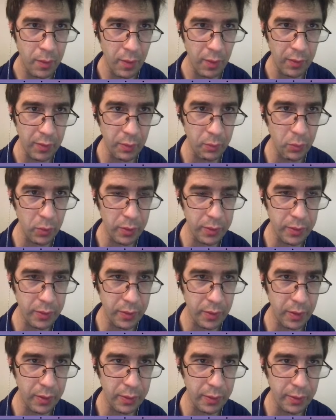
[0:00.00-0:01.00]
And then we're
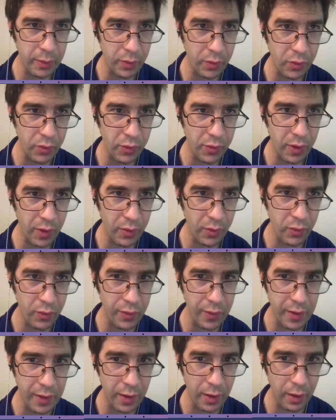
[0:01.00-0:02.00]
going to discuss
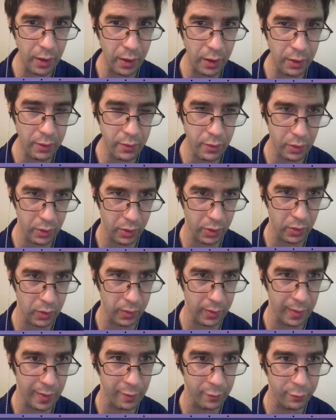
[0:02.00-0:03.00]
the other
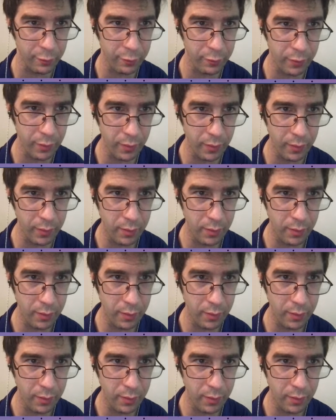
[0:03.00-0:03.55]
clef.